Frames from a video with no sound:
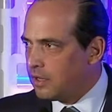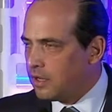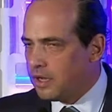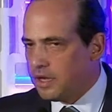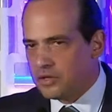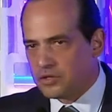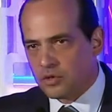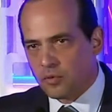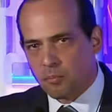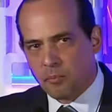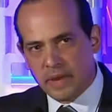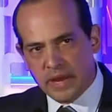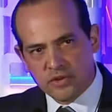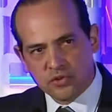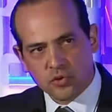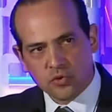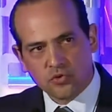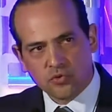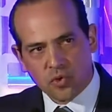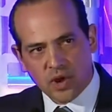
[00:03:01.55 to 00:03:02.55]
is a
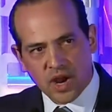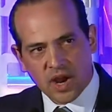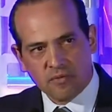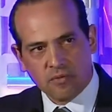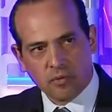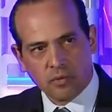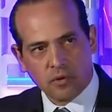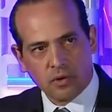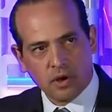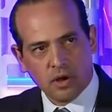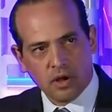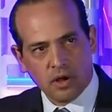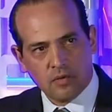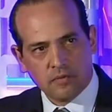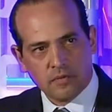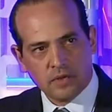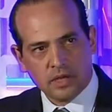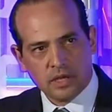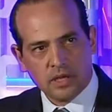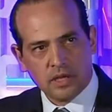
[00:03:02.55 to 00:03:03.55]
major driver
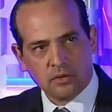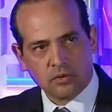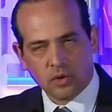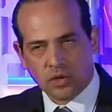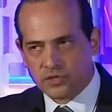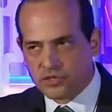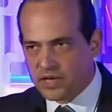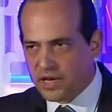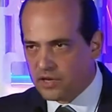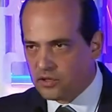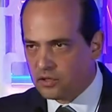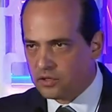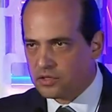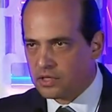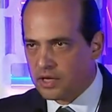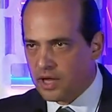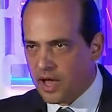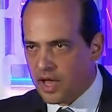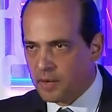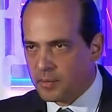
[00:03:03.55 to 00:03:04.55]
of the Los Angeles
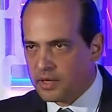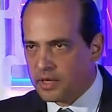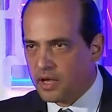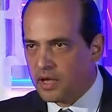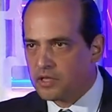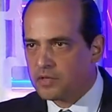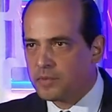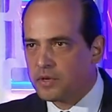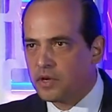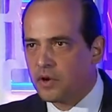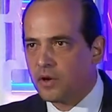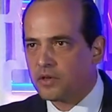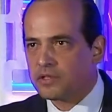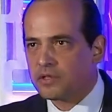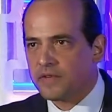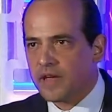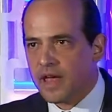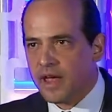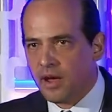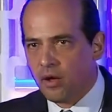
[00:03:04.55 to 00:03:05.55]
economy. It's because
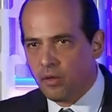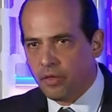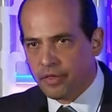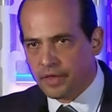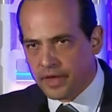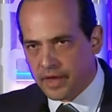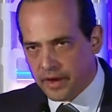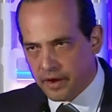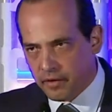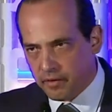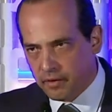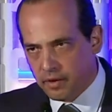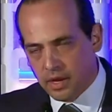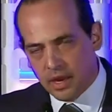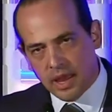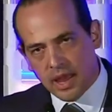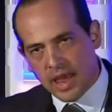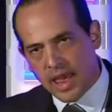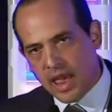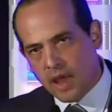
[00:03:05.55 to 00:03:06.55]
of healthcare.
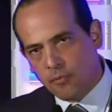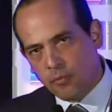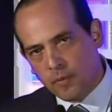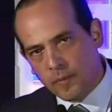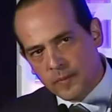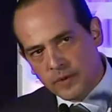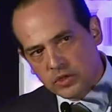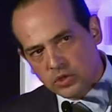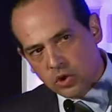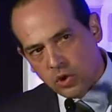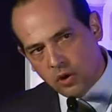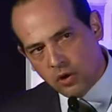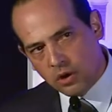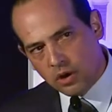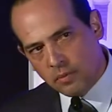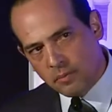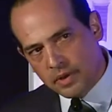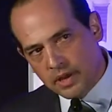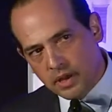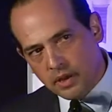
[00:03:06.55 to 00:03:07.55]
And when we talk
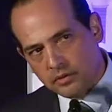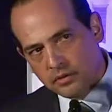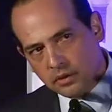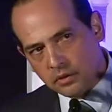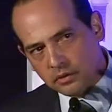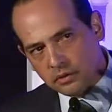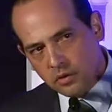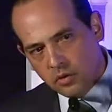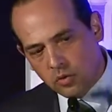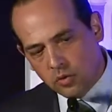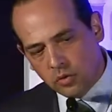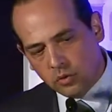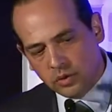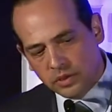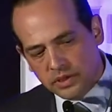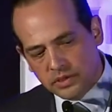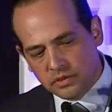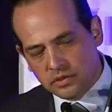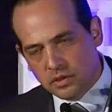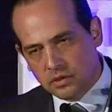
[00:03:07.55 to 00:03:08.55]
about the local
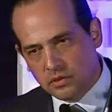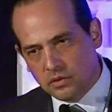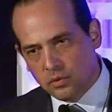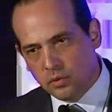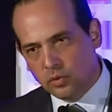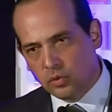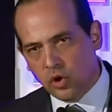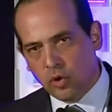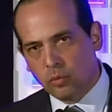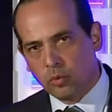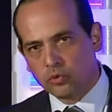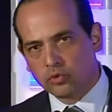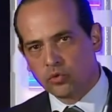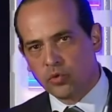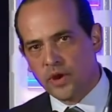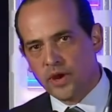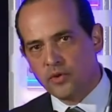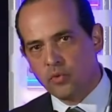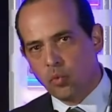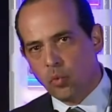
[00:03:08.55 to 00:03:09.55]
is the new global
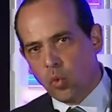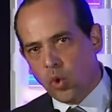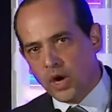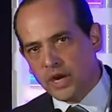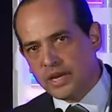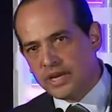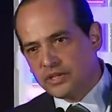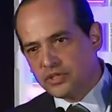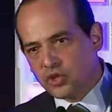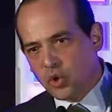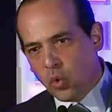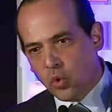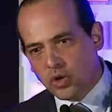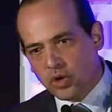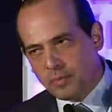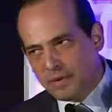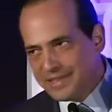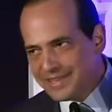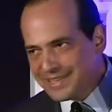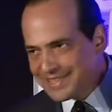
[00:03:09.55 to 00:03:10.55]
trend, what is going to
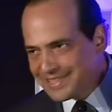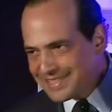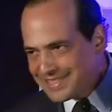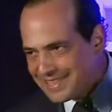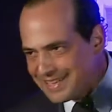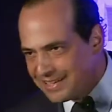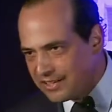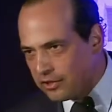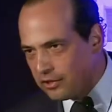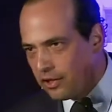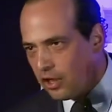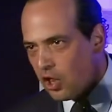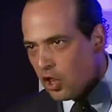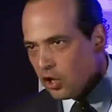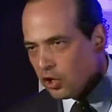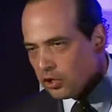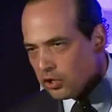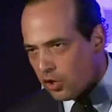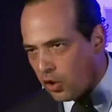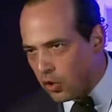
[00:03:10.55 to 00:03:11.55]
be the single
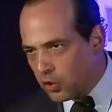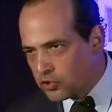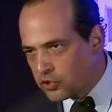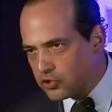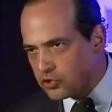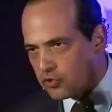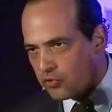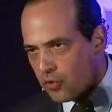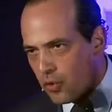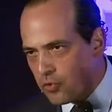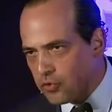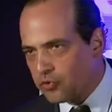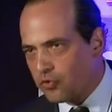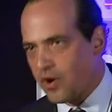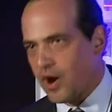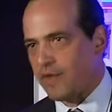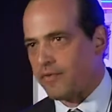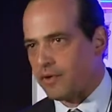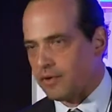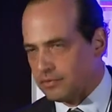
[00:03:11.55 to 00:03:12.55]
largest growth
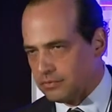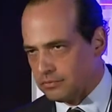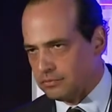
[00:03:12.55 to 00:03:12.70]
driver?